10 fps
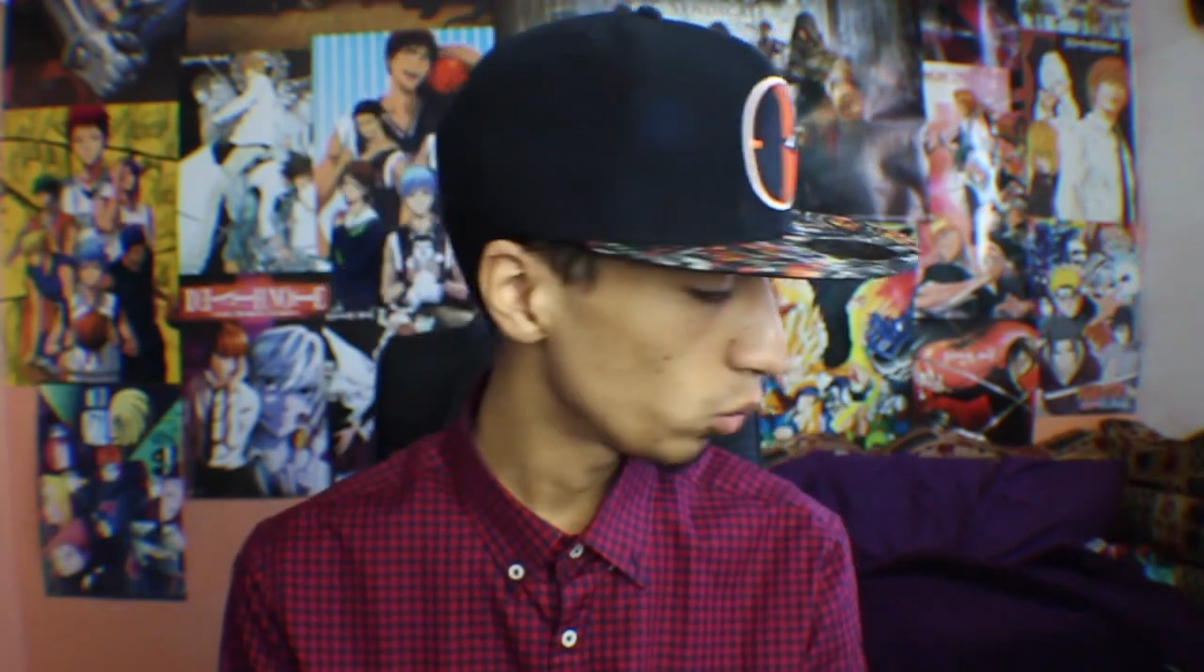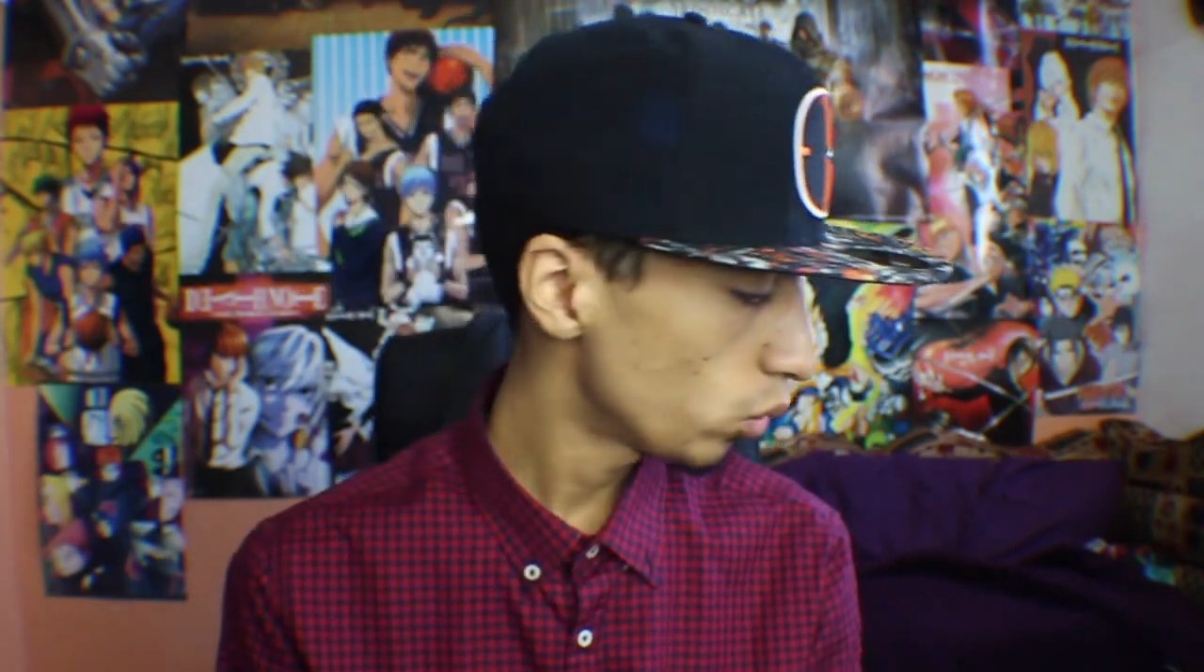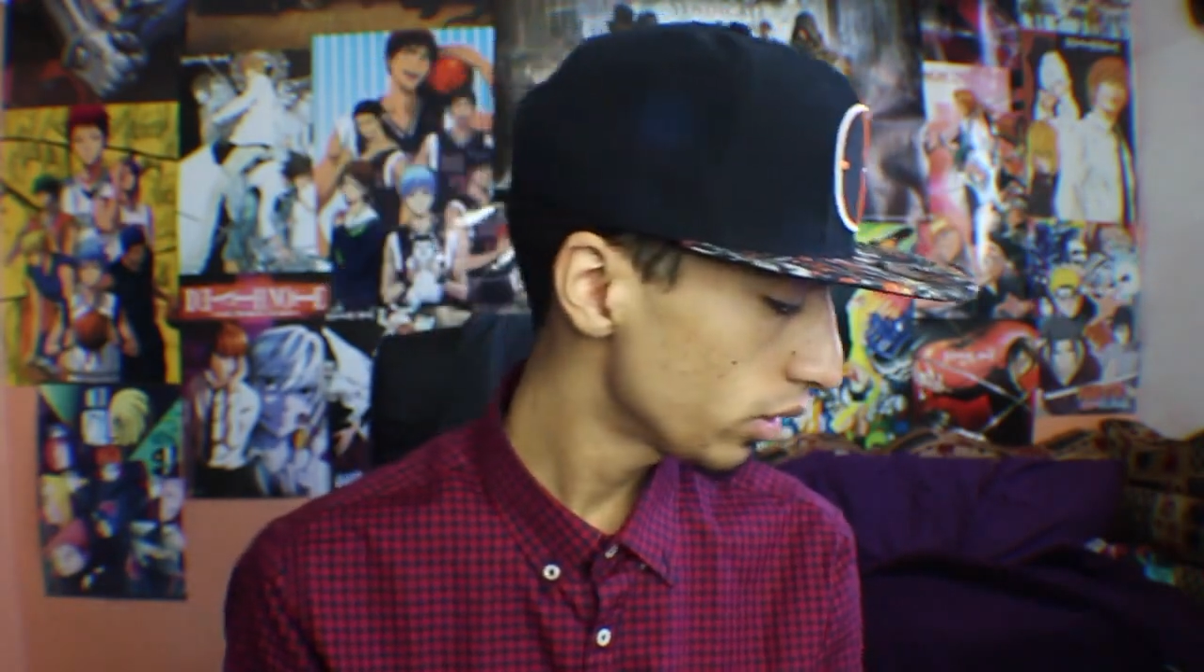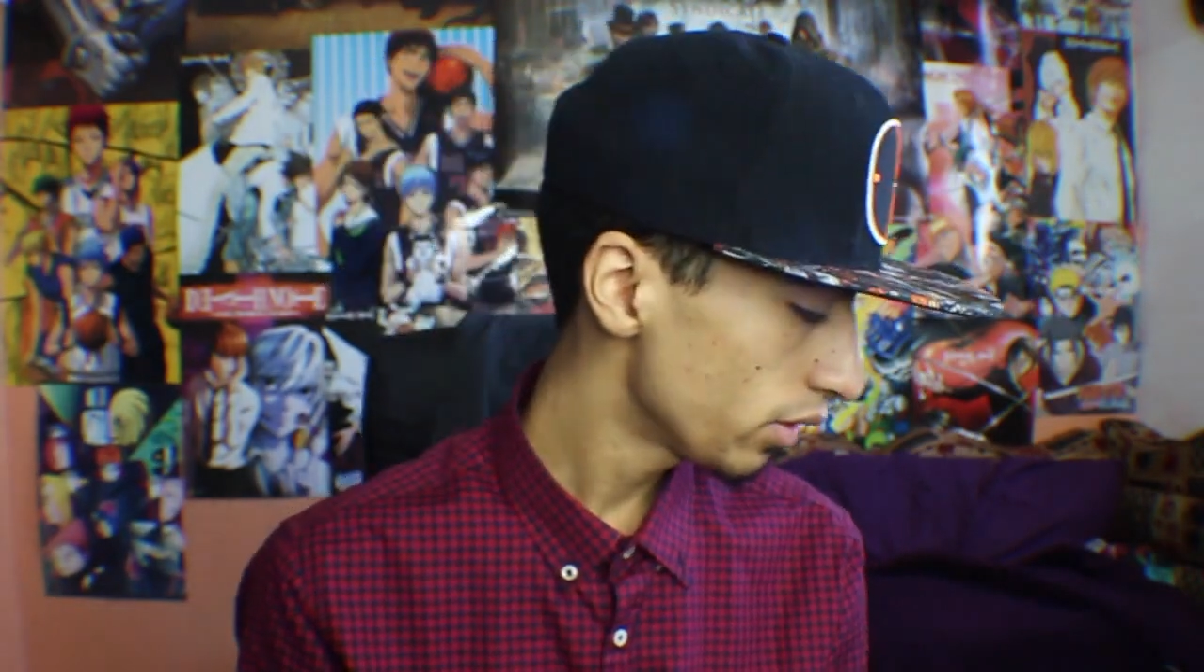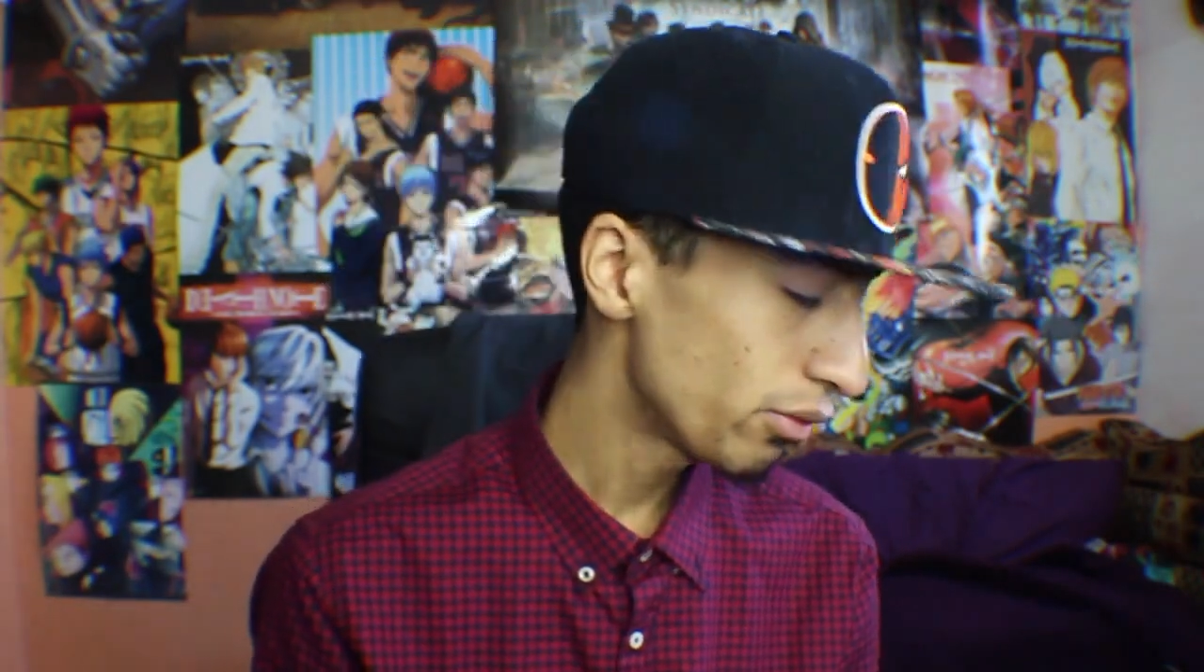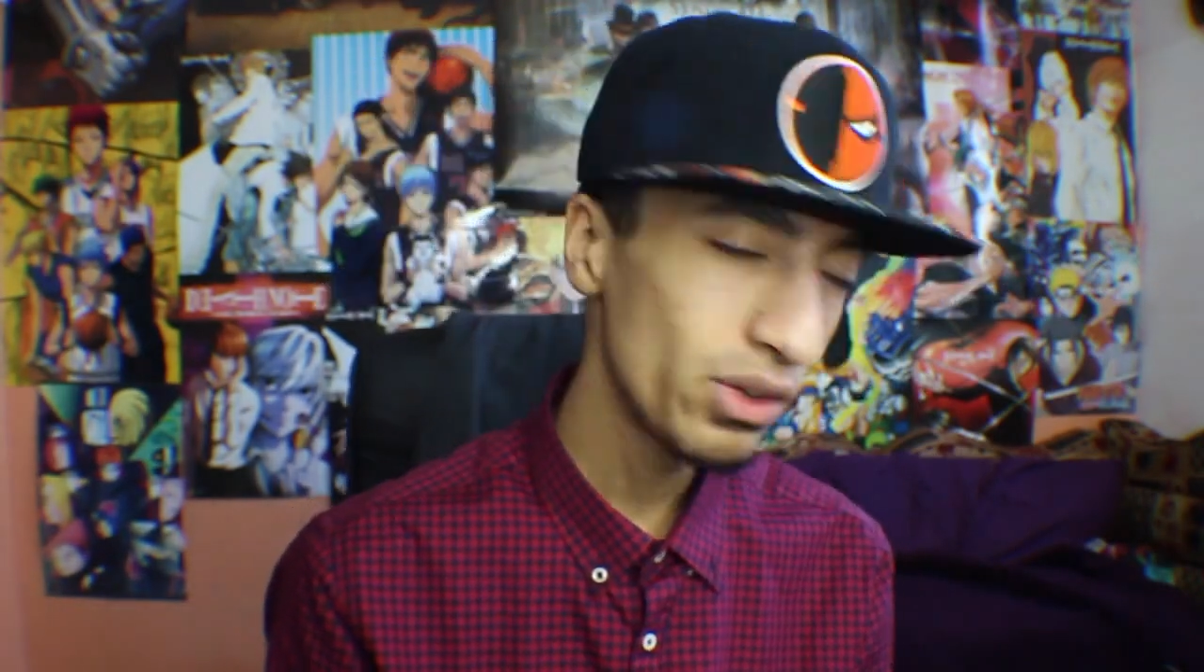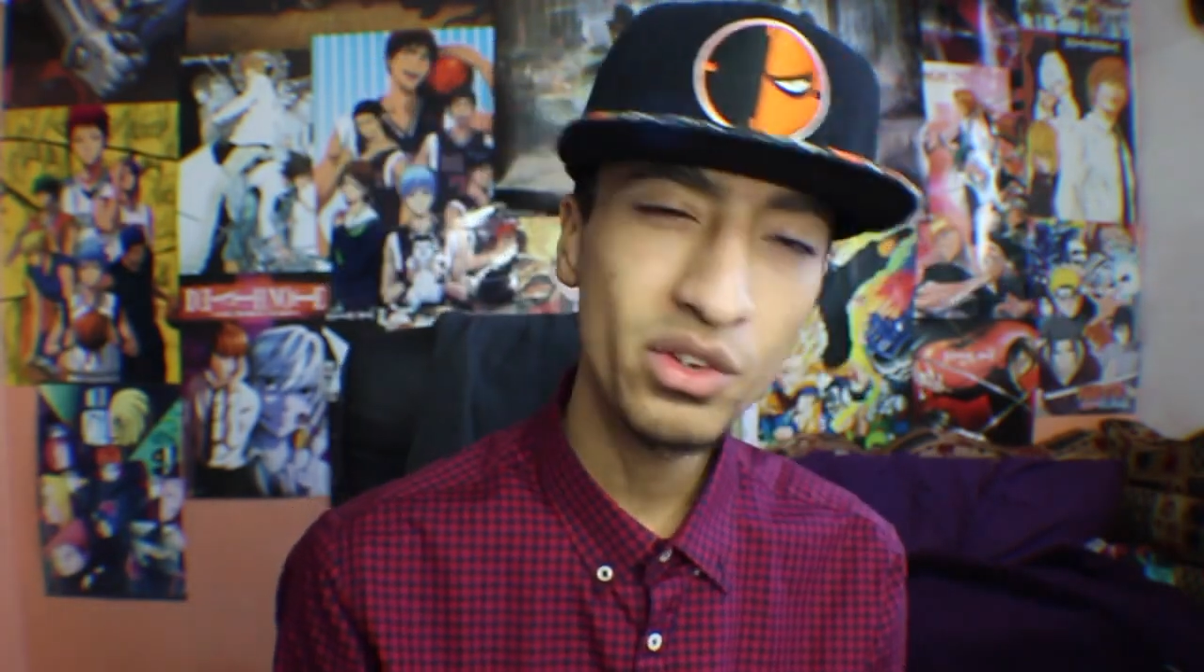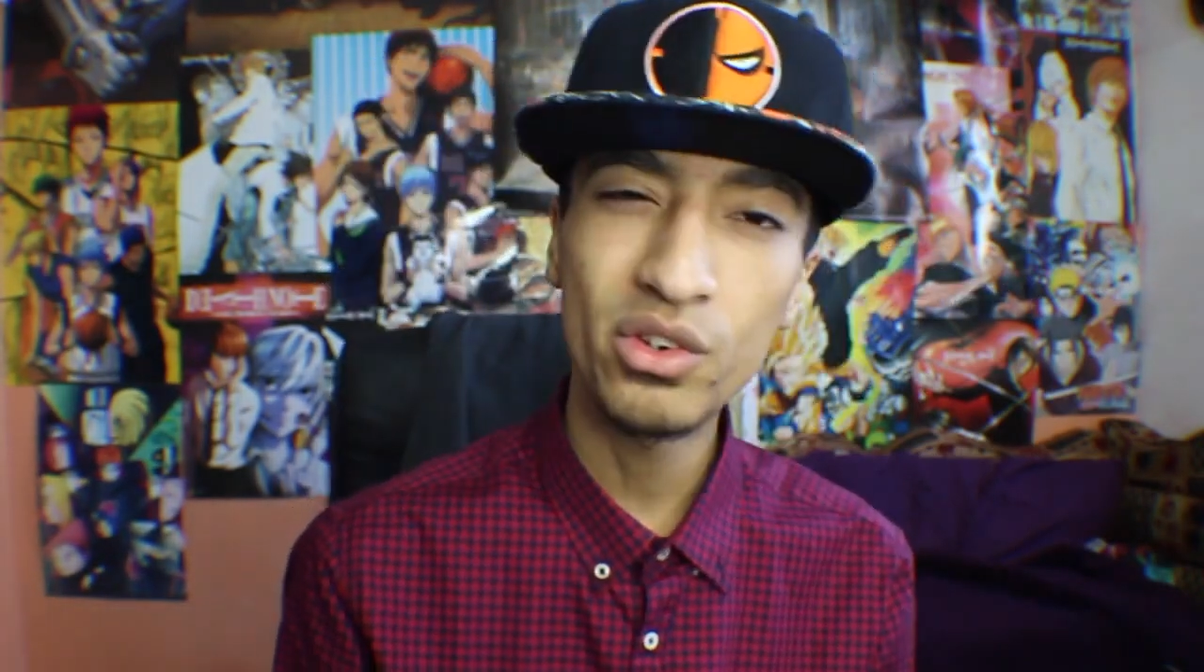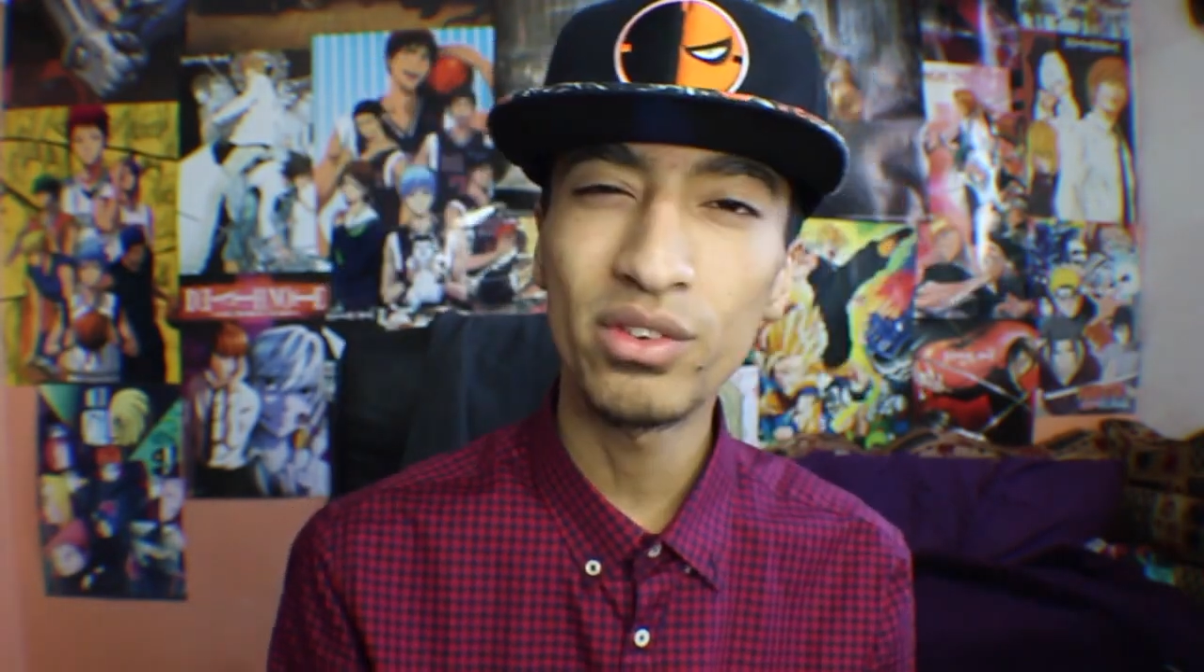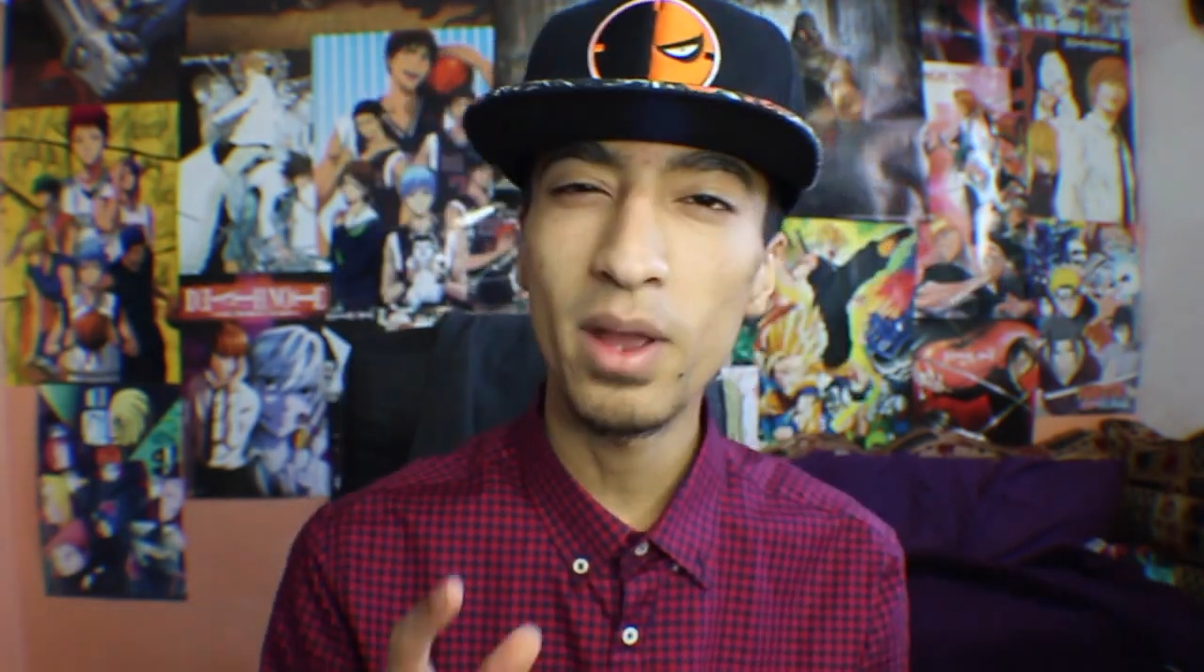one of the features